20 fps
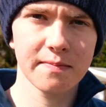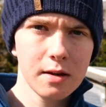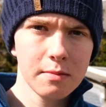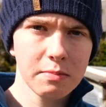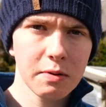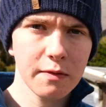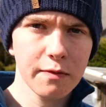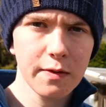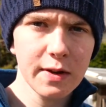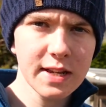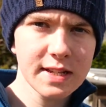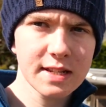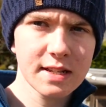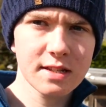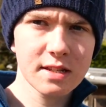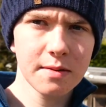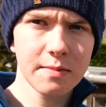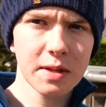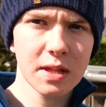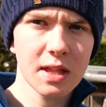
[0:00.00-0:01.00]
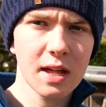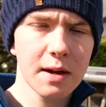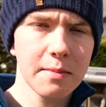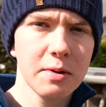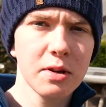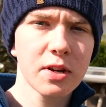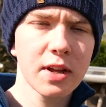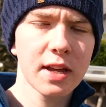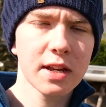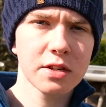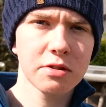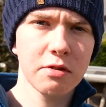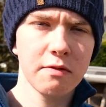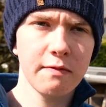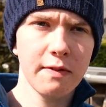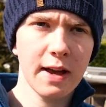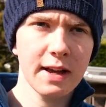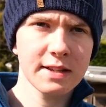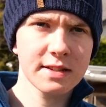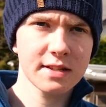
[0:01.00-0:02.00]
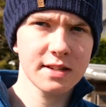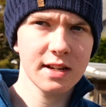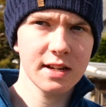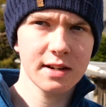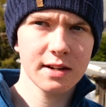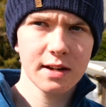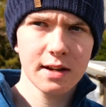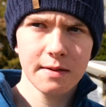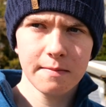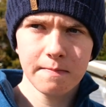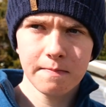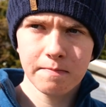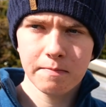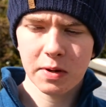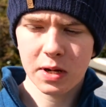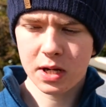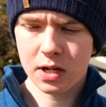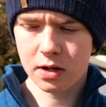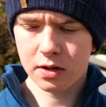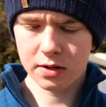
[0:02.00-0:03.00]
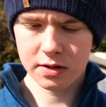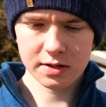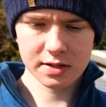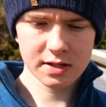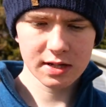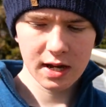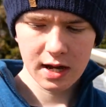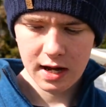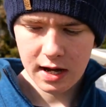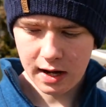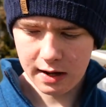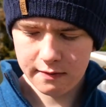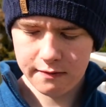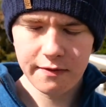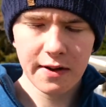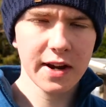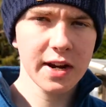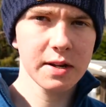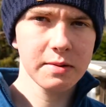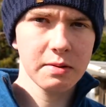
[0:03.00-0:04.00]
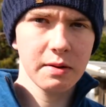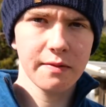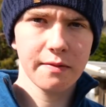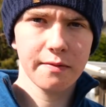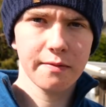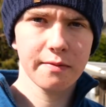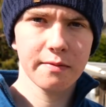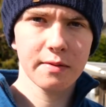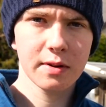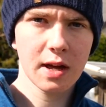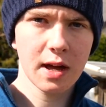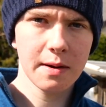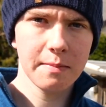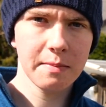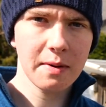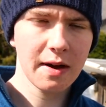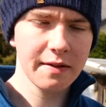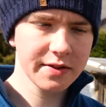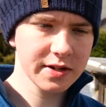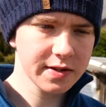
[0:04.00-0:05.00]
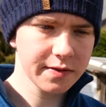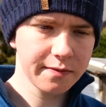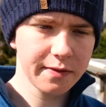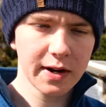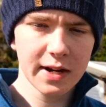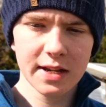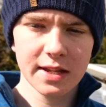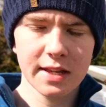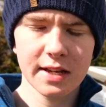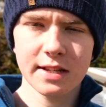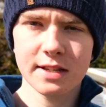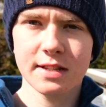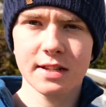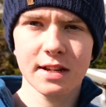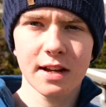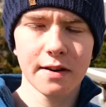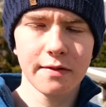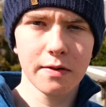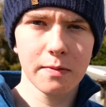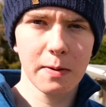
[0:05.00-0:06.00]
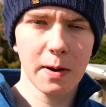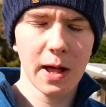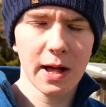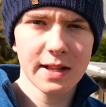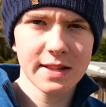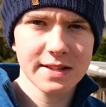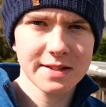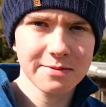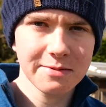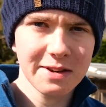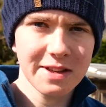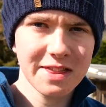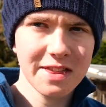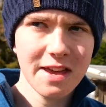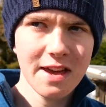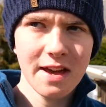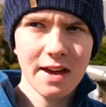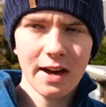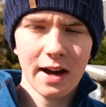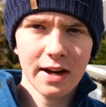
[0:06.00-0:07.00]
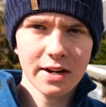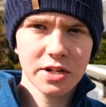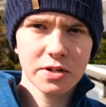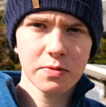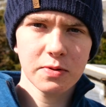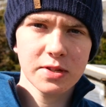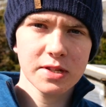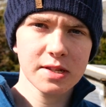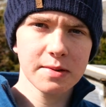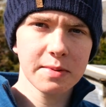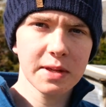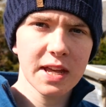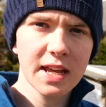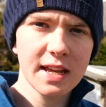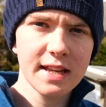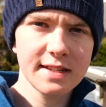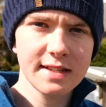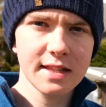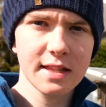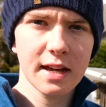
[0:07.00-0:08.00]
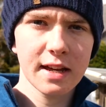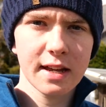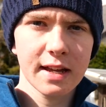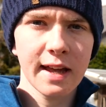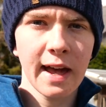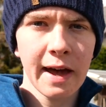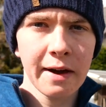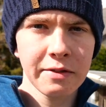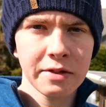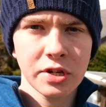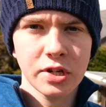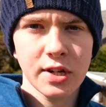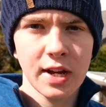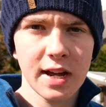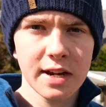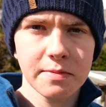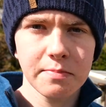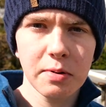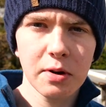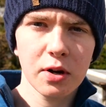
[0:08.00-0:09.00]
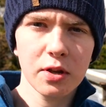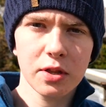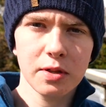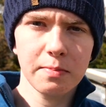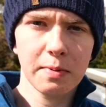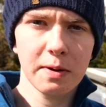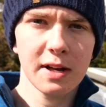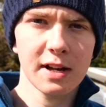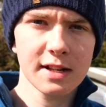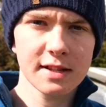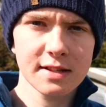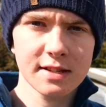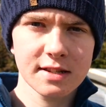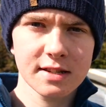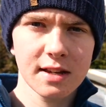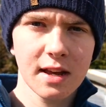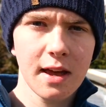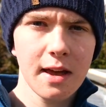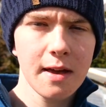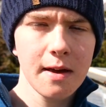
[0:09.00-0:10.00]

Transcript: But fleece is something I'm looking to invest in, because I'm fed up of having to find things to cover plants with. I just want something easy that I can get out of the shed, put on the plants.